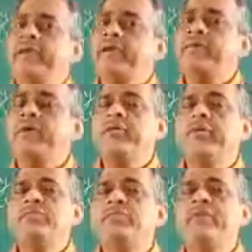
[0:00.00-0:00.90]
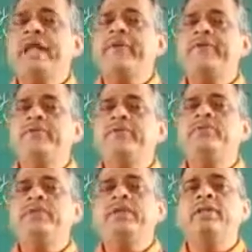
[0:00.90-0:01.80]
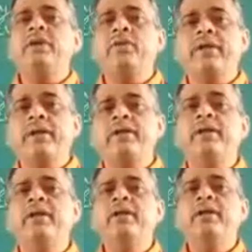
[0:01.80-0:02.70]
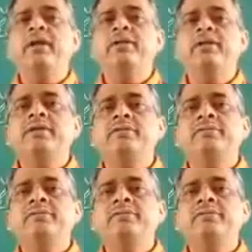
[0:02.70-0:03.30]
types of SQL languages. One is the Oracle, and there is the